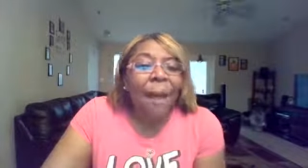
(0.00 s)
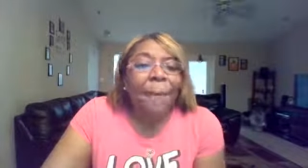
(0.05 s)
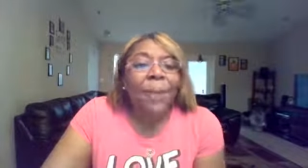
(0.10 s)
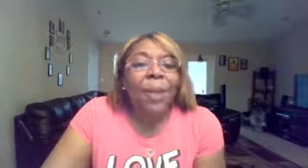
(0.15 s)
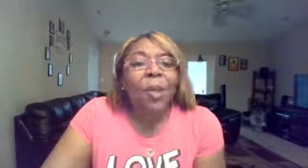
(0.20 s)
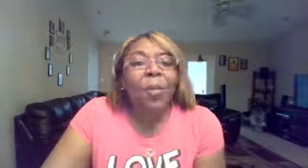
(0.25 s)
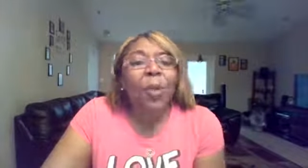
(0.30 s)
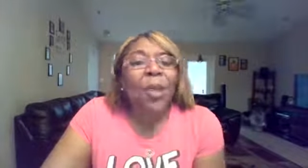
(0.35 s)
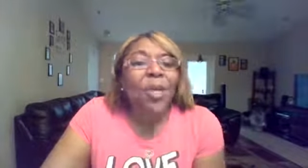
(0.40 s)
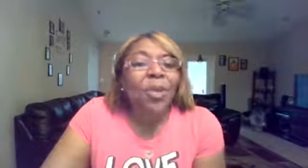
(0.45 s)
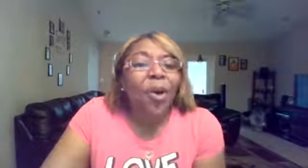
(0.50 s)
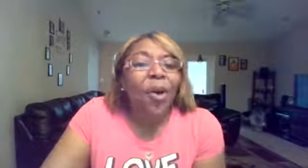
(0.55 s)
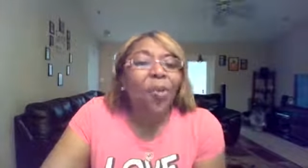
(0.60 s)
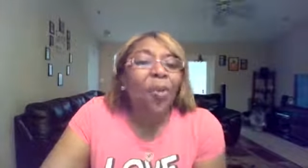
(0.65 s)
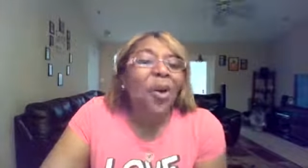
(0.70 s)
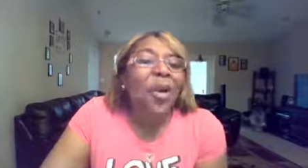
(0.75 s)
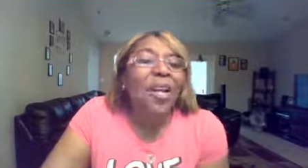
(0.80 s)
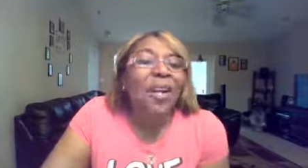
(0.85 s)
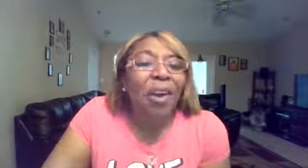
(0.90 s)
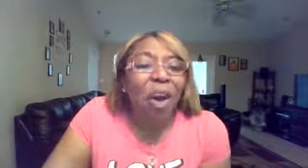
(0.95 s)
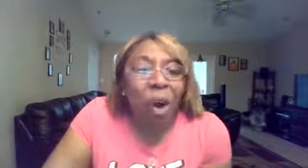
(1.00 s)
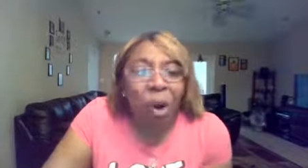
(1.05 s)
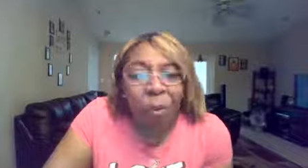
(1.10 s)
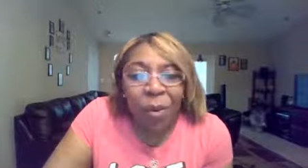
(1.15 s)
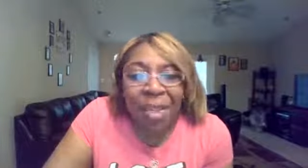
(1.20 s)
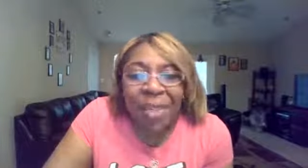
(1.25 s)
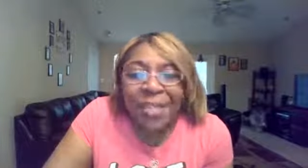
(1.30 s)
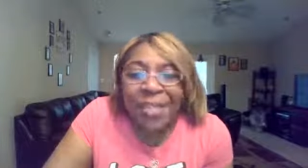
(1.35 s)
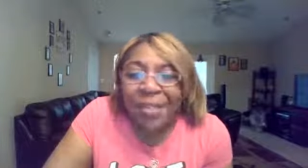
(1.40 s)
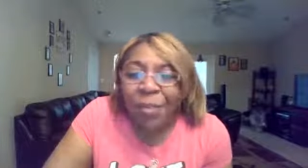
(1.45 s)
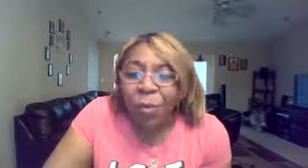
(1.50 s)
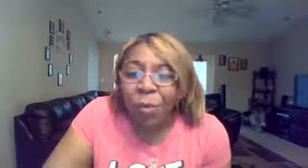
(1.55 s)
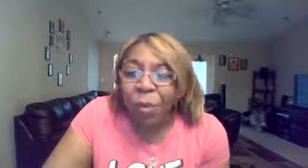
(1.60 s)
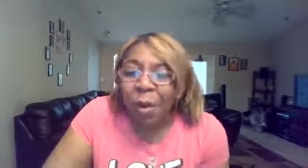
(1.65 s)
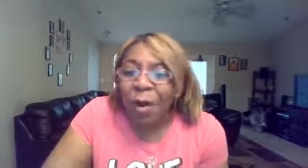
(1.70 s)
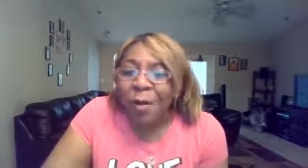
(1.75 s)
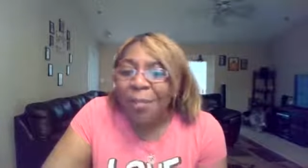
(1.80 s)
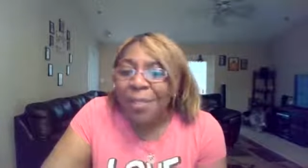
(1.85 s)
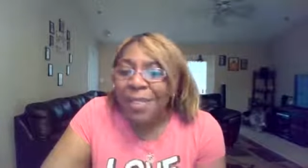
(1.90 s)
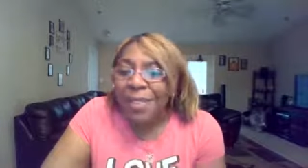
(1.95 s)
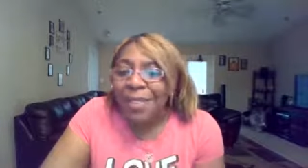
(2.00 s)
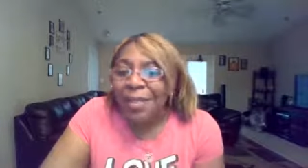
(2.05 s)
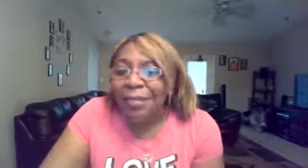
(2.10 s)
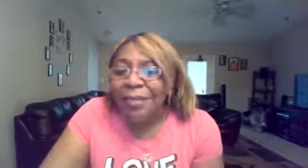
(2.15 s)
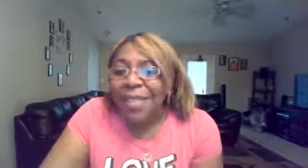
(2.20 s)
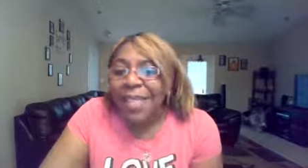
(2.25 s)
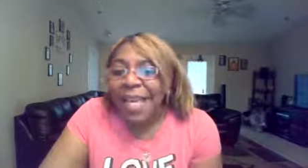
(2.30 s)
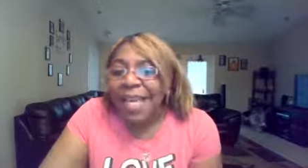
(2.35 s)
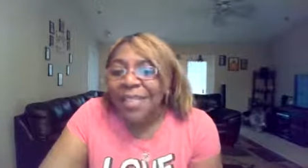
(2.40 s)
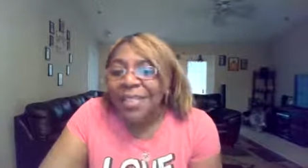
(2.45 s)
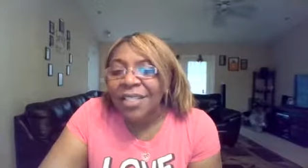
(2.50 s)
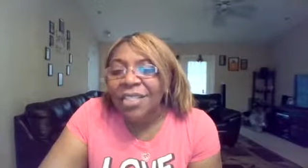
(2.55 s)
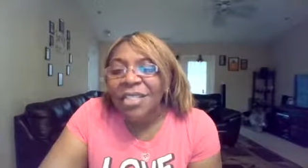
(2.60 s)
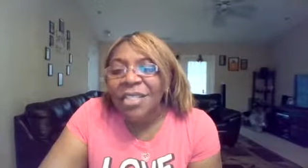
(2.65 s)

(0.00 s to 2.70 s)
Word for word: i mean we know we're going somewhere but sometimes